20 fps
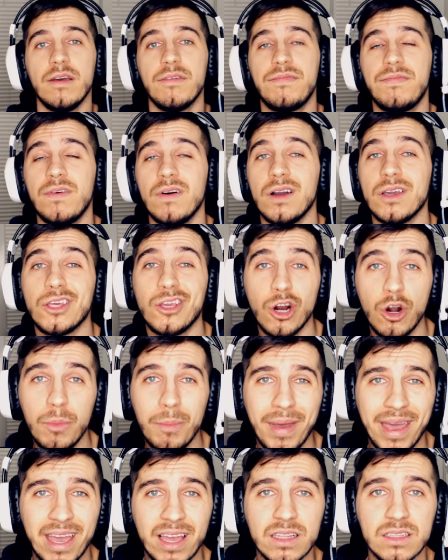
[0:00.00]
If uh, your
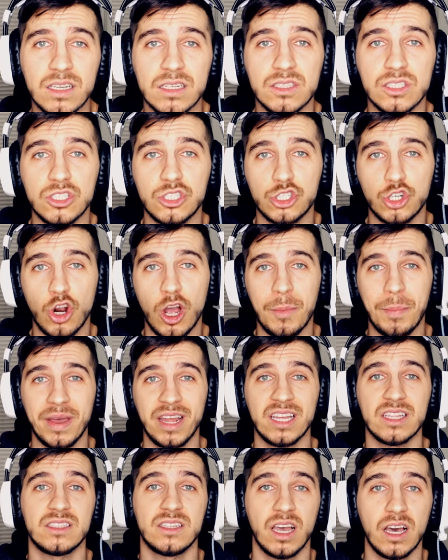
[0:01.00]
man doesn't show up
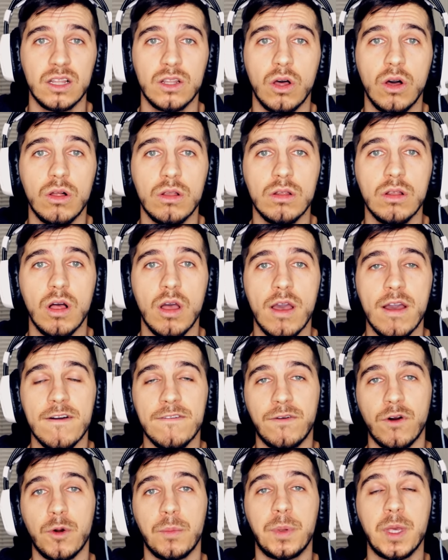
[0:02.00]
at a tell all
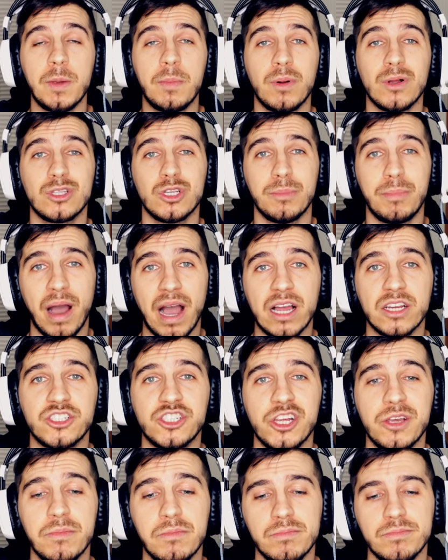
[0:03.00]
for people to bash
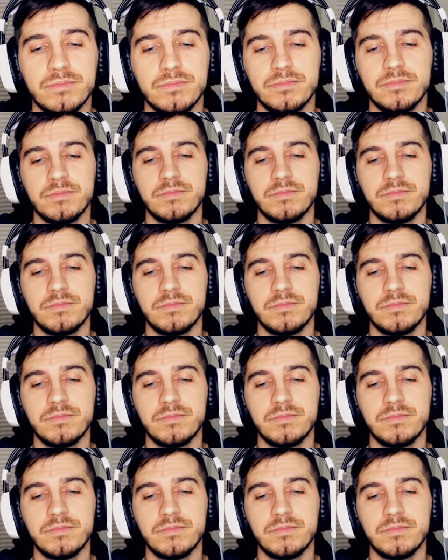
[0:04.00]
him,